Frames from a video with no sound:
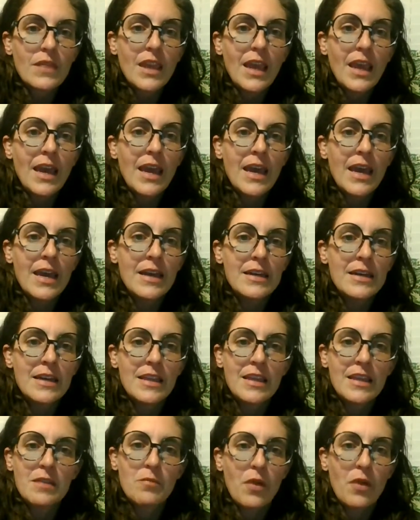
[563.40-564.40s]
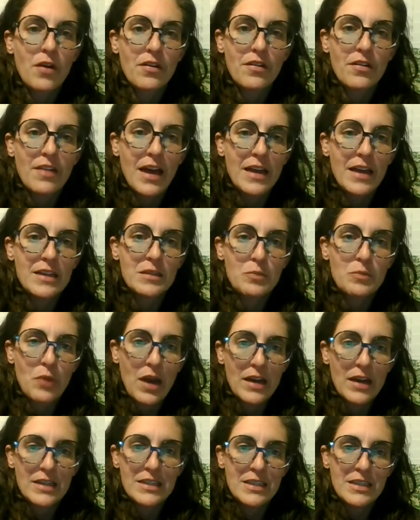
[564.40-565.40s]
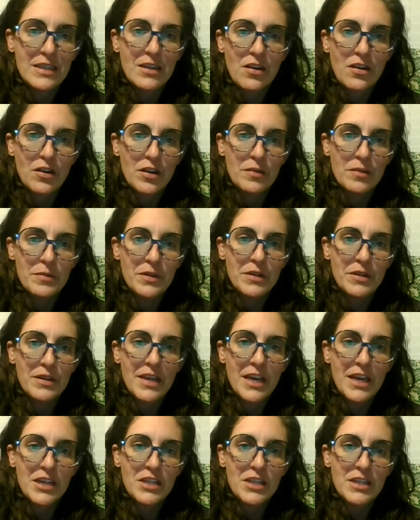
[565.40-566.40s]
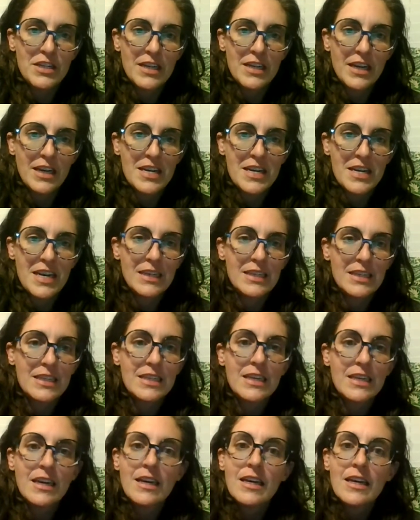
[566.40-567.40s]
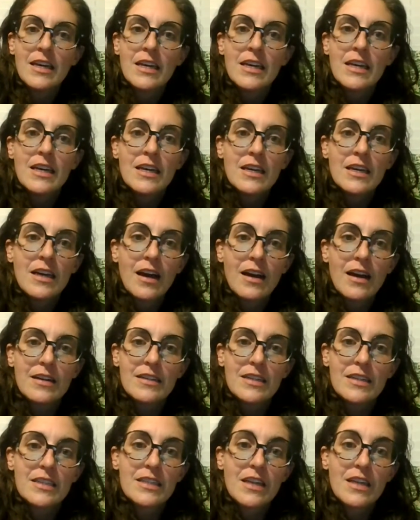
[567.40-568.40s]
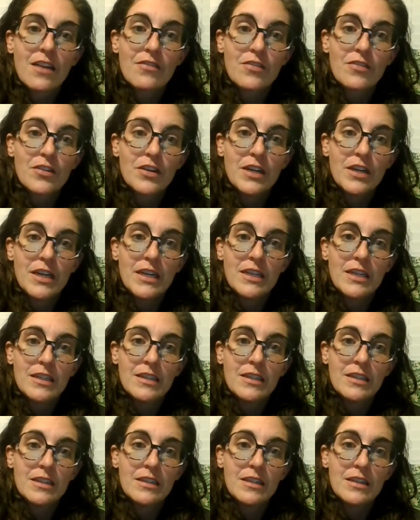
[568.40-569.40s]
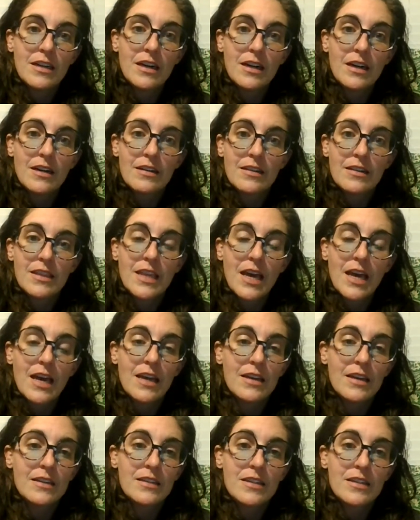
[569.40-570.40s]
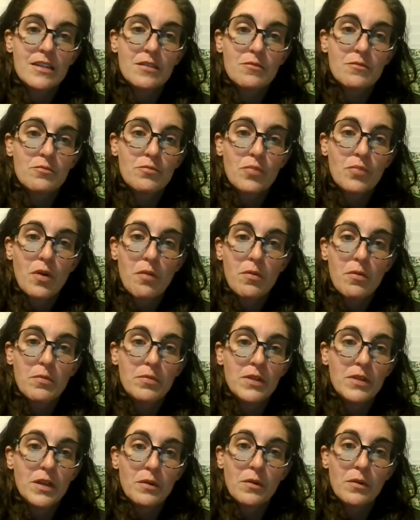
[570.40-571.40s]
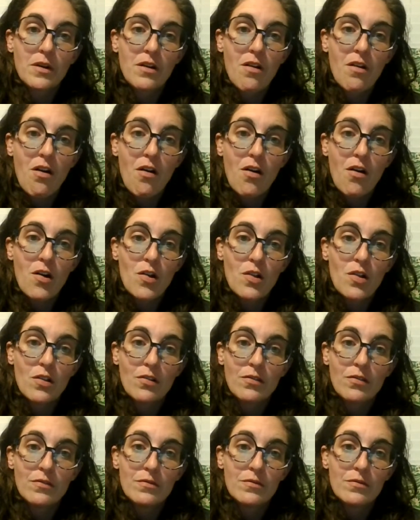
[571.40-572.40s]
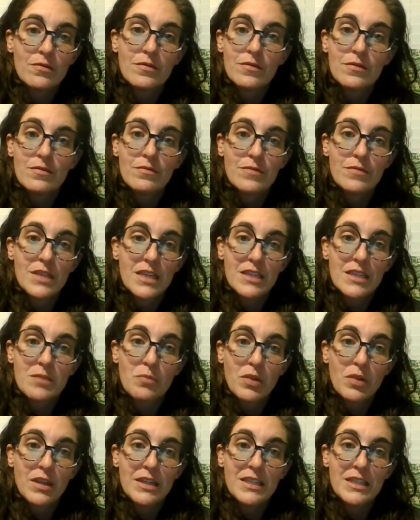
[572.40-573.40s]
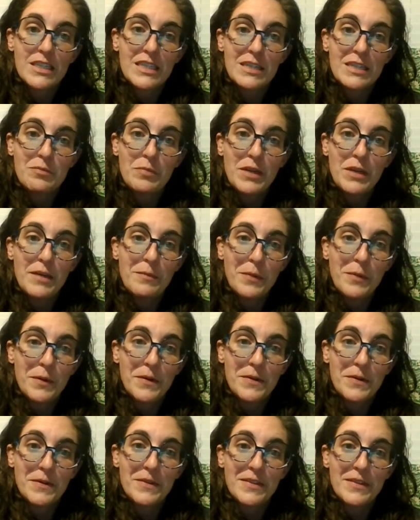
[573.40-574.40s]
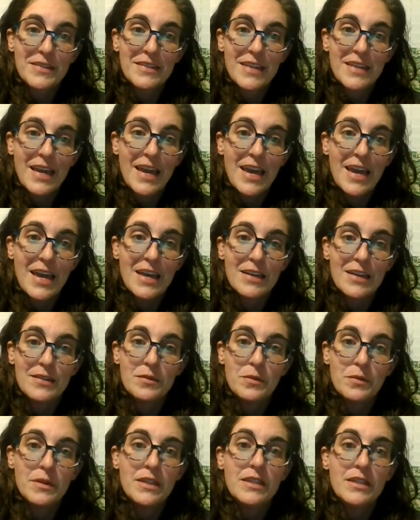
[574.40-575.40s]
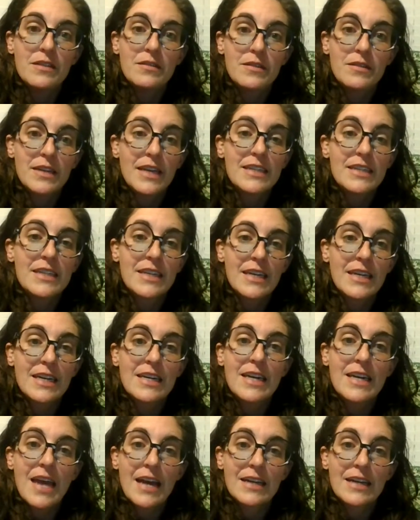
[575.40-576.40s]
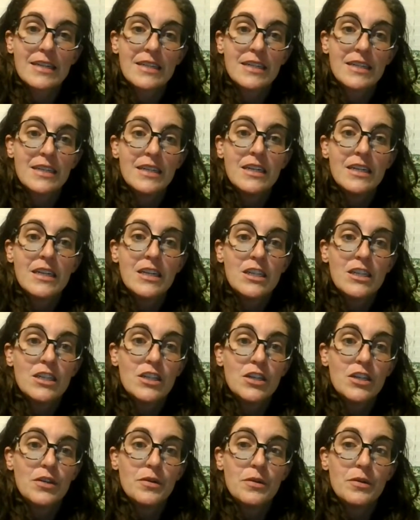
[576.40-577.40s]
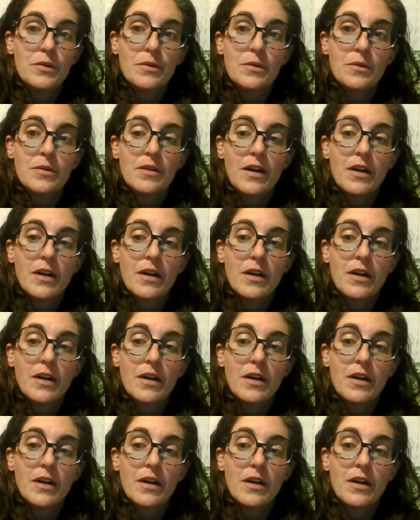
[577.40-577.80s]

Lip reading: And I think part of that is practicing our communication techniques, discovering that probably we're all displaced people, and we get to connect to